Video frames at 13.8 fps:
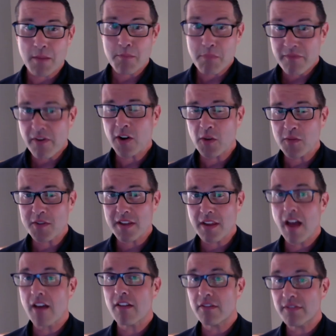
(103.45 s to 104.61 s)
But very often,
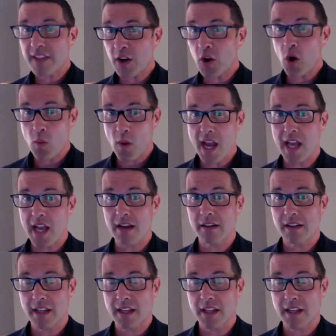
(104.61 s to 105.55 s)
they're not aware.